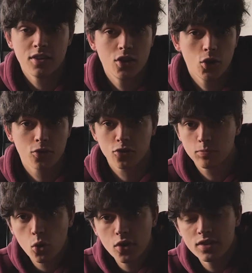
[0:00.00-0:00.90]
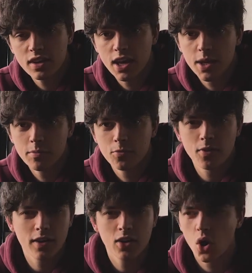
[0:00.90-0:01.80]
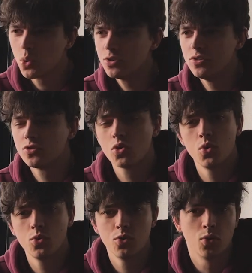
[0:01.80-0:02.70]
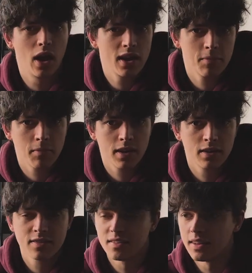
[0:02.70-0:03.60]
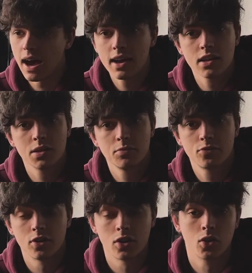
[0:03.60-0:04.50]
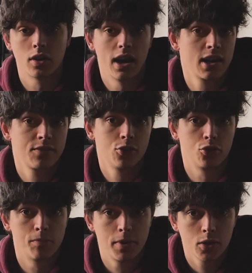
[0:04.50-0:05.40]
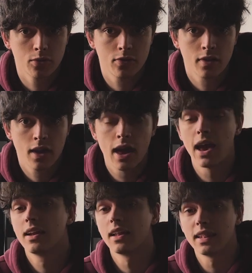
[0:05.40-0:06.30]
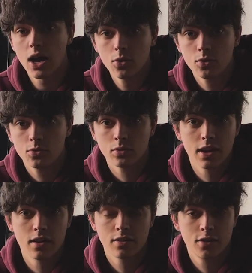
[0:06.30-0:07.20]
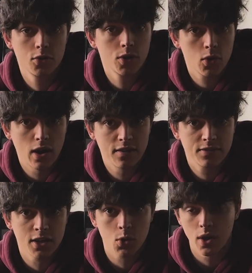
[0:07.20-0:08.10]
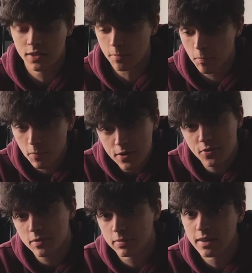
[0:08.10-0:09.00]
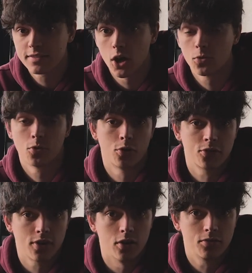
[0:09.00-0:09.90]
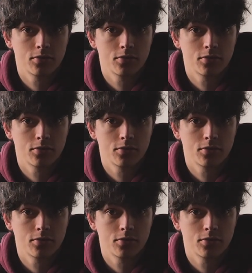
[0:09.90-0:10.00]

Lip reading: The idea of exploring the game, finding all these cool new elements and items that are gonna elevate your build and allow you to later theory craft and create the perfect playstyle for yourself.